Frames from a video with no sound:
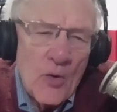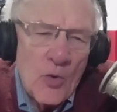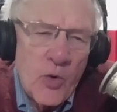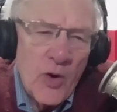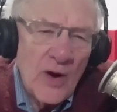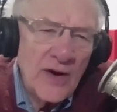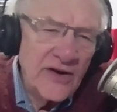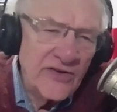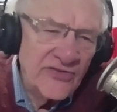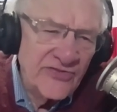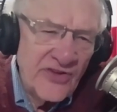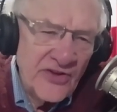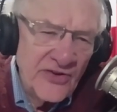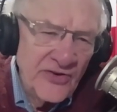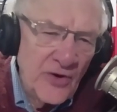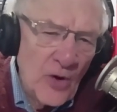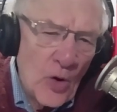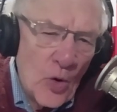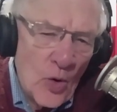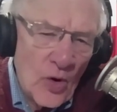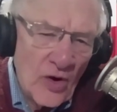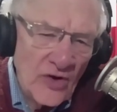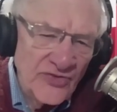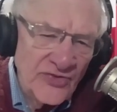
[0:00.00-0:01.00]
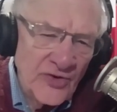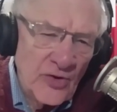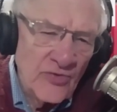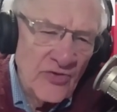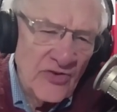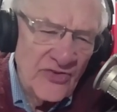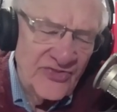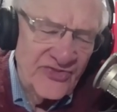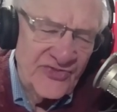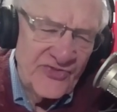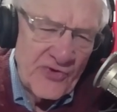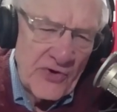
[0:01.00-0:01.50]
What is the noise on
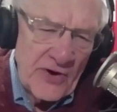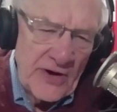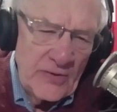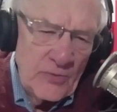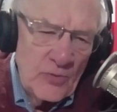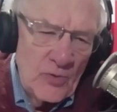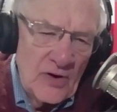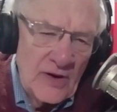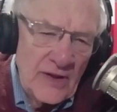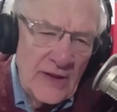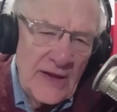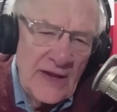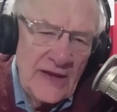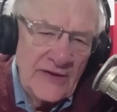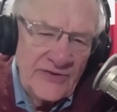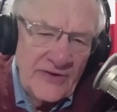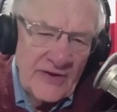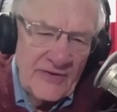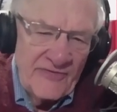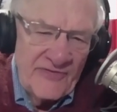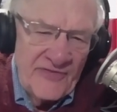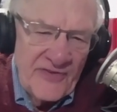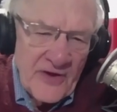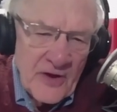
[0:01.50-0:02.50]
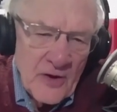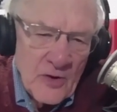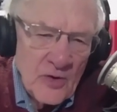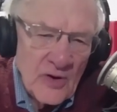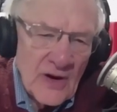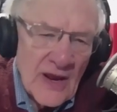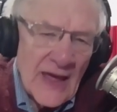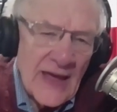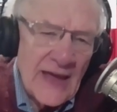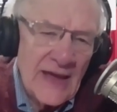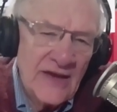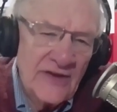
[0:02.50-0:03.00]
the street? Well, is it
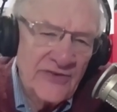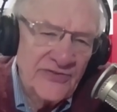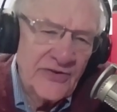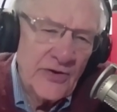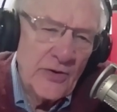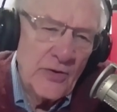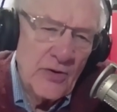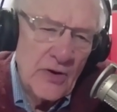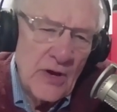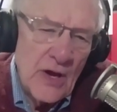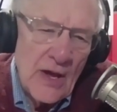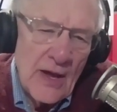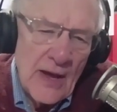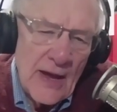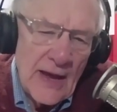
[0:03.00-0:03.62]
viewed as a